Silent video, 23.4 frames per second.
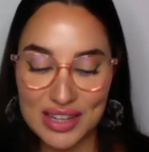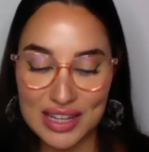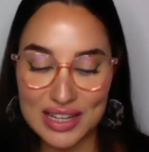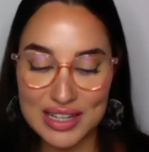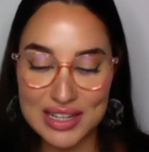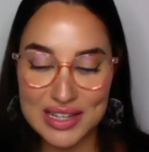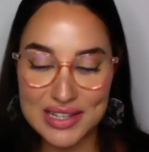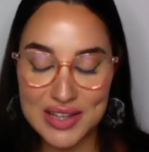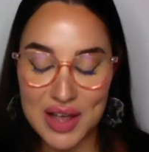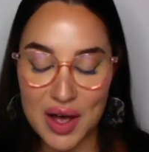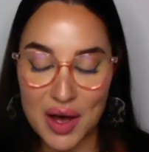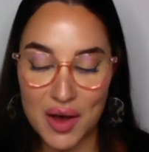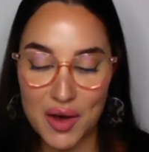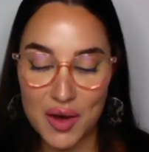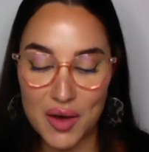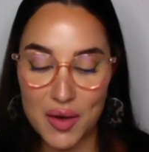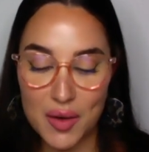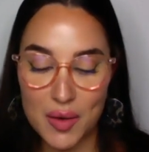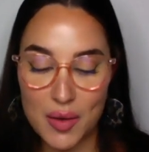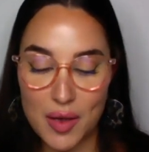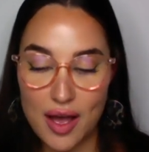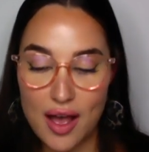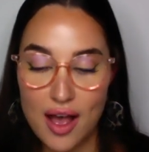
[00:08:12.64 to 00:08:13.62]

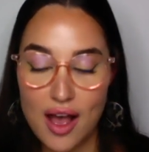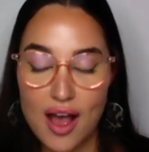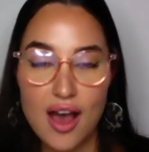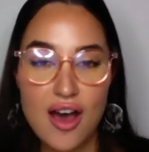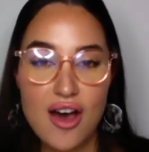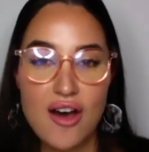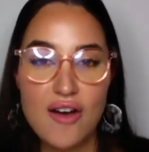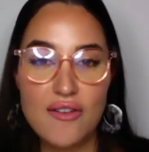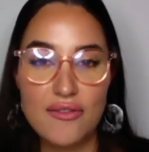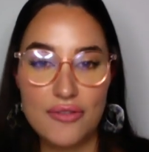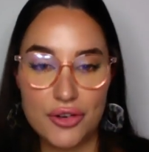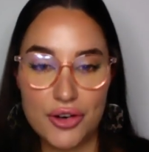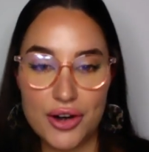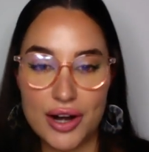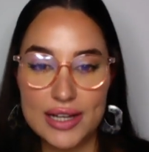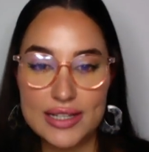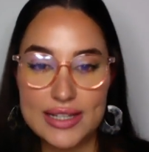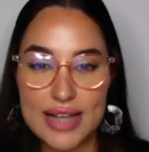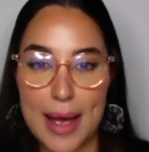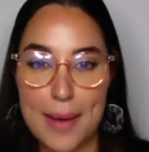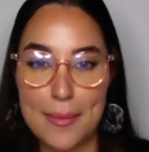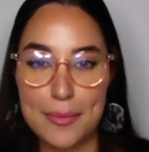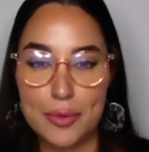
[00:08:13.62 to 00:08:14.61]
So for
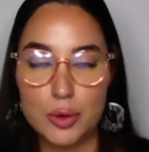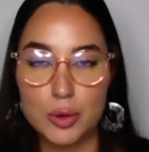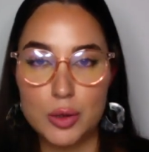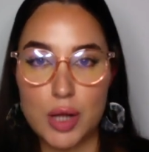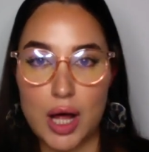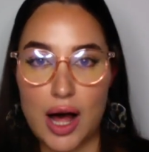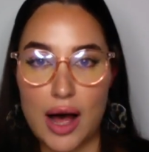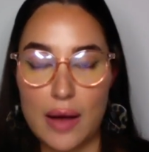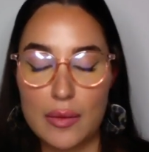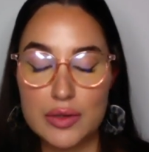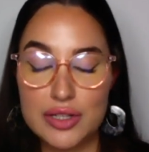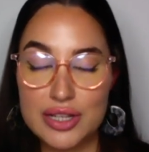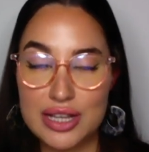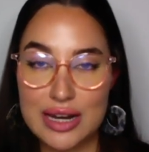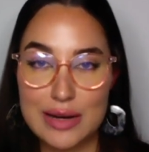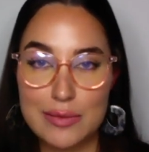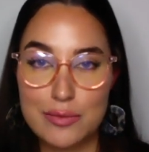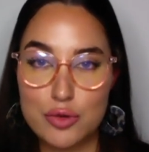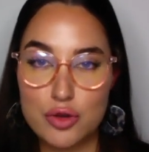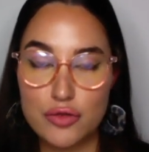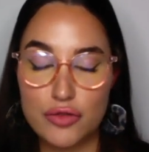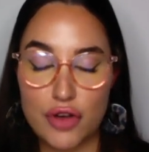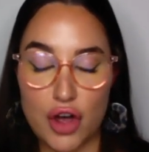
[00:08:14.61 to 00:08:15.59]
example, I was going to
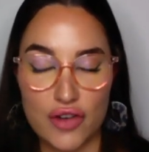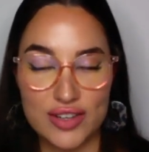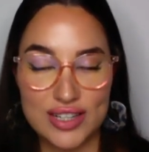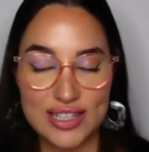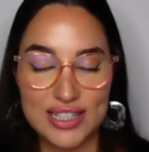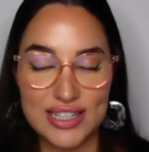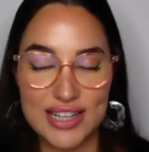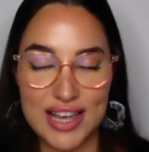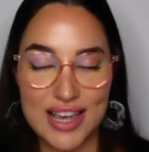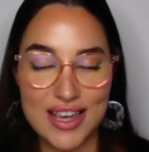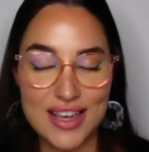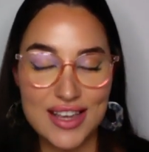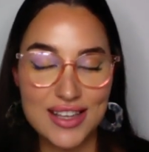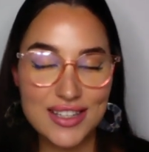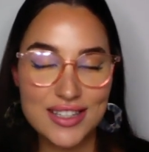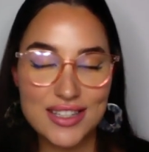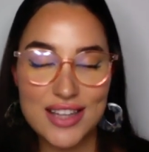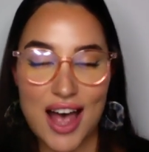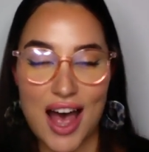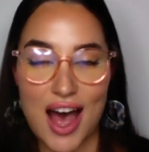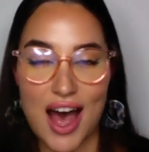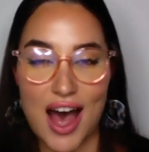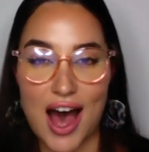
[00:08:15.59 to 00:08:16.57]
move overseas
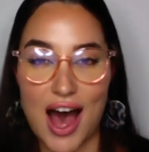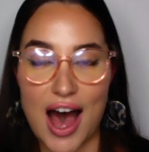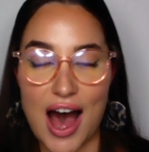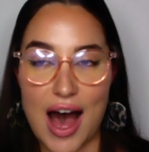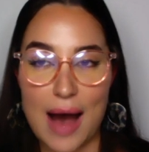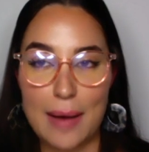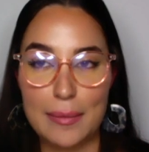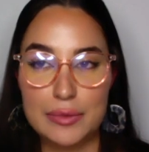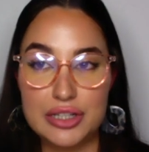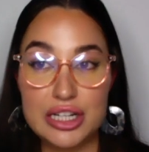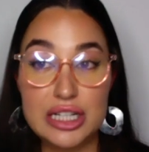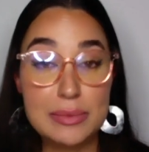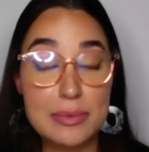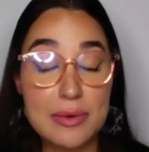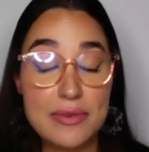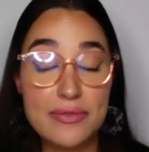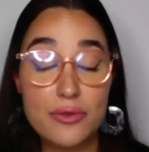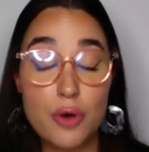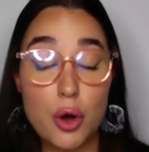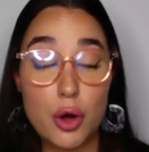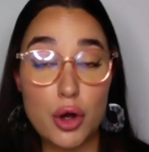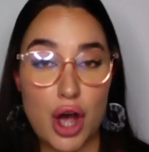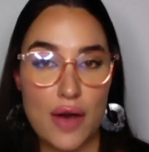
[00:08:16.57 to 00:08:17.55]
just
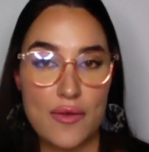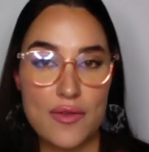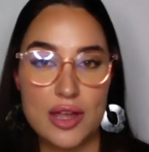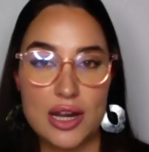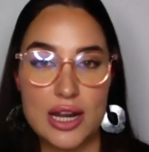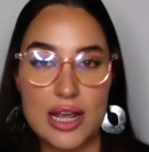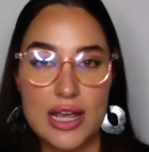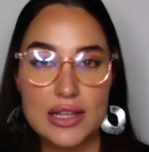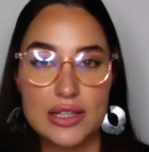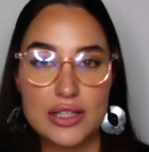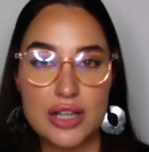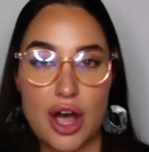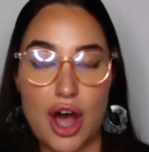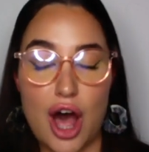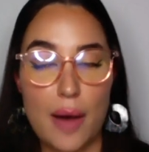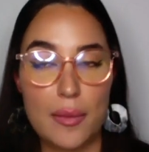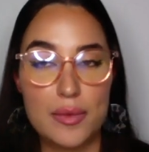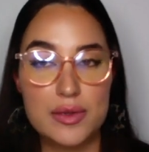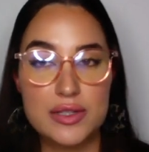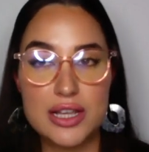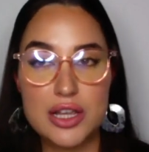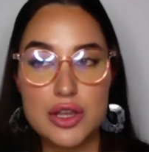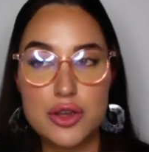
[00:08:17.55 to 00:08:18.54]
before COVID hit. So I
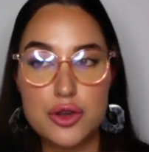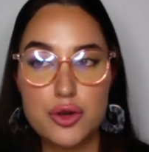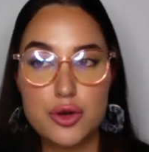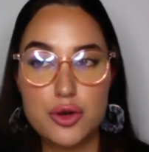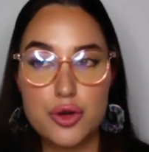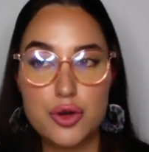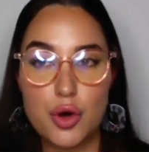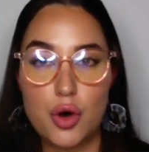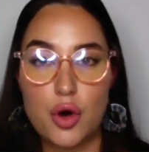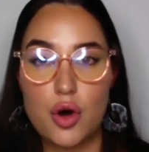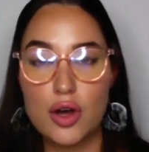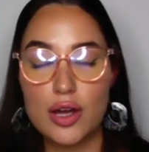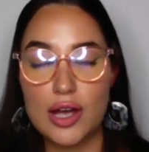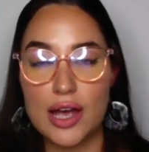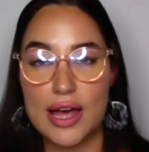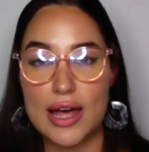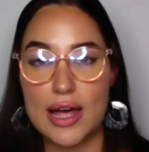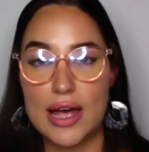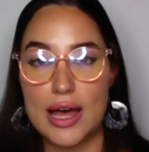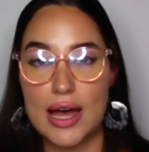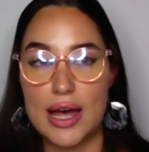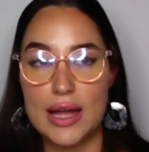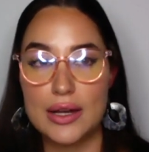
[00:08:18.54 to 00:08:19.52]
was in New York,
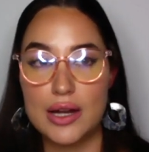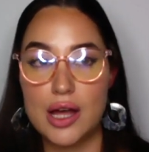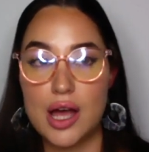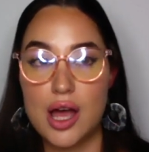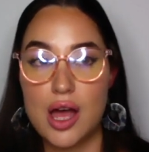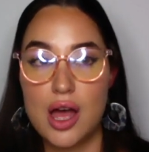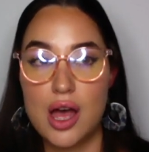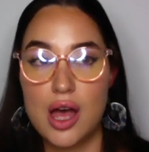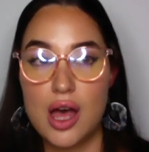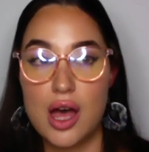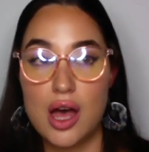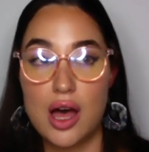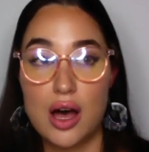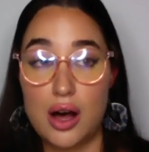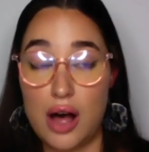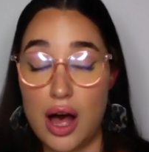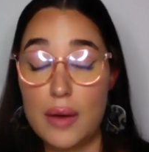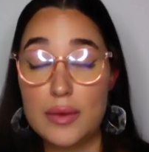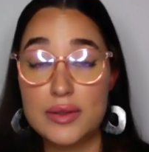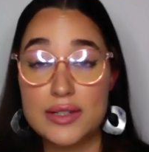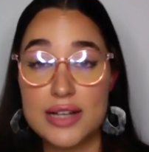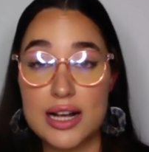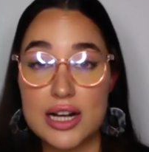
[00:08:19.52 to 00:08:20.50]
and
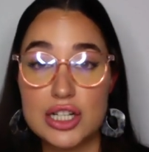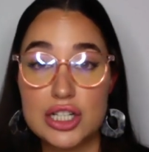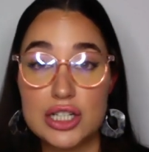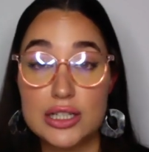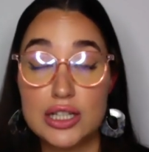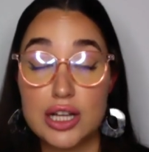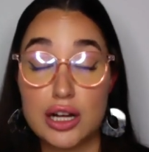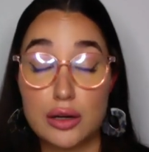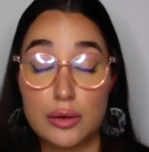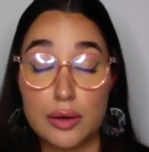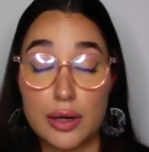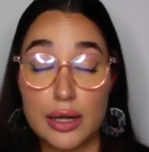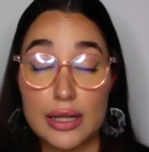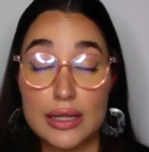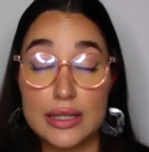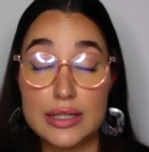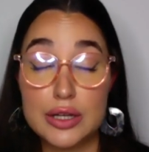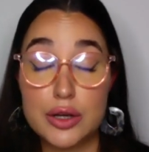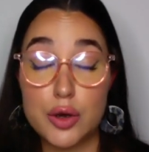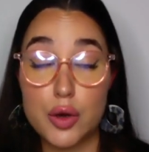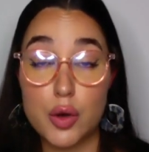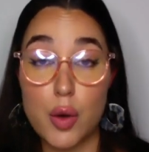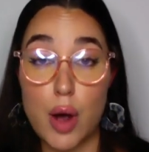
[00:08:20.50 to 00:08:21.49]
I was actually going
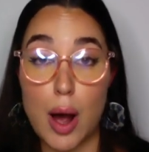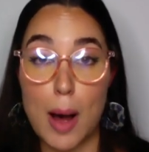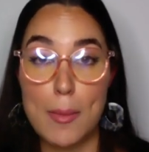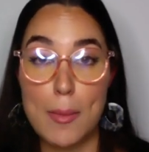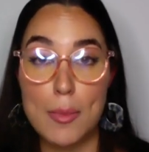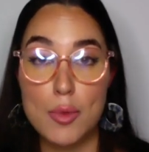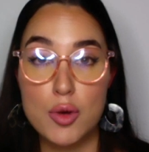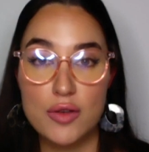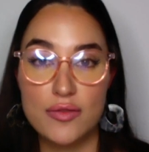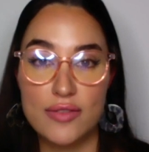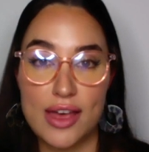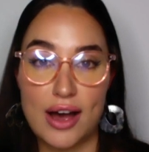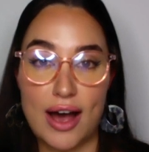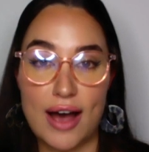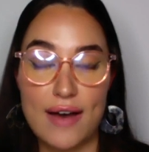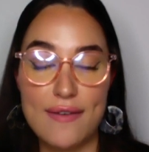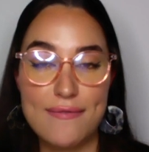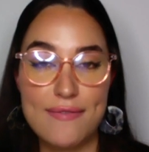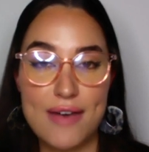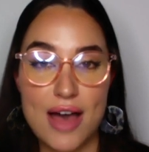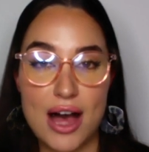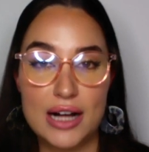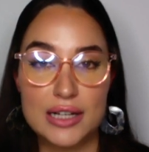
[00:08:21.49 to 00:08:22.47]
to move there. I
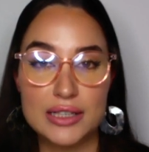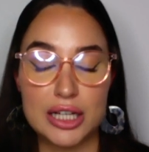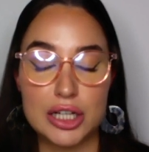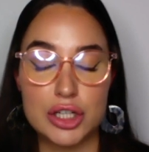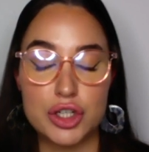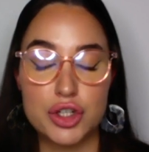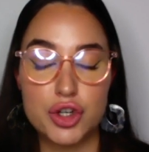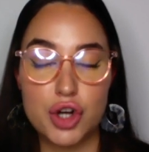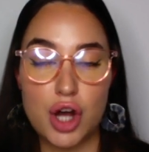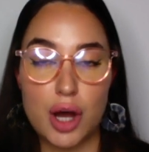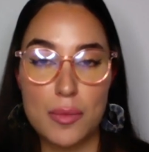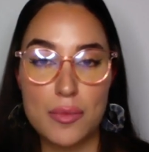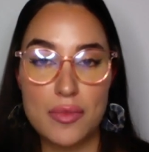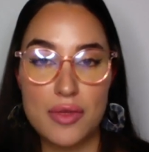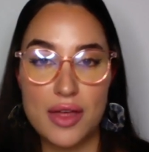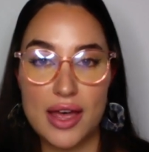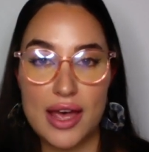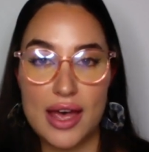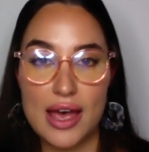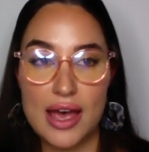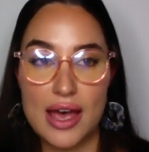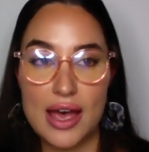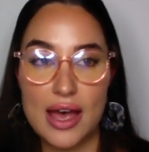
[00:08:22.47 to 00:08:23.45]
found a job
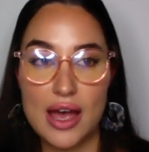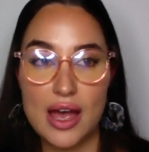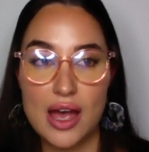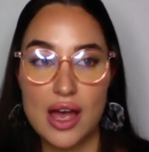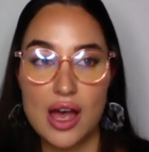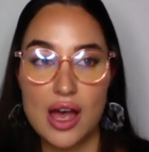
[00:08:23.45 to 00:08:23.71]
there.